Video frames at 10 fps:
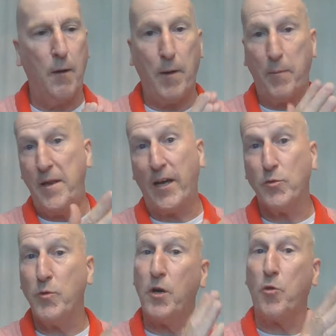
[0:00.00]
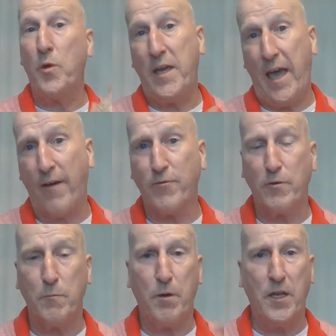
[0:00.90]
Maybe next week or the week after,
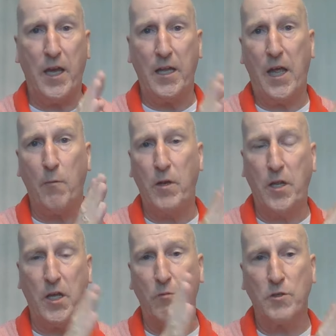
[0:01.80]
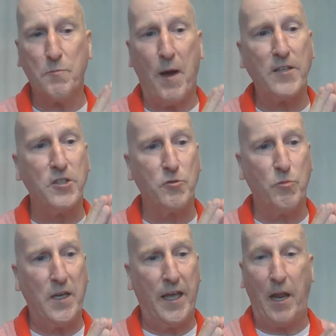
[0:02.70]
depending on how many responses
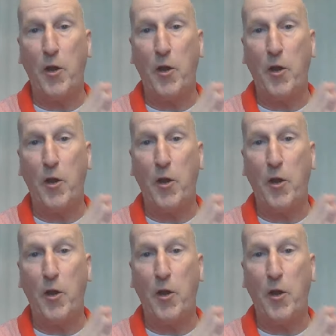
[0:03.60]
we get.